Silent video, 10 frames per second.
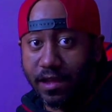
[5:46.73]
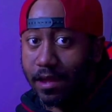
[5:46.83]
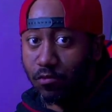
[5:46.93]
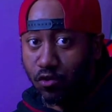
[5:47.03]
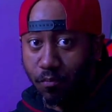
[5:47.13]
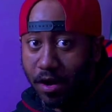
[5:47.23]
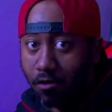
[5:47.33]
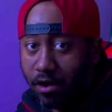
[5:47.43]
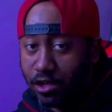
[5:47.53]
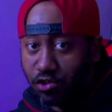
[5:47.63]
GameCube
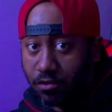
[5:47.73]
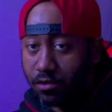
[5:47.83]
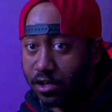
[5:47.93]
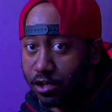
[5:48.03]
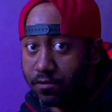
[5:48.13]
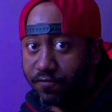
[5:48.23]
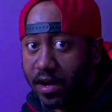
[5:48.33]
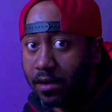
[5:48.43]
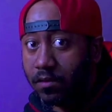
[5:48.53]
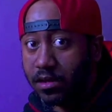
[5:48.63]
PowerA controller and couldn't
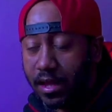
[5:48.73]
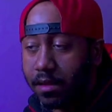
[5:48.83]
find one.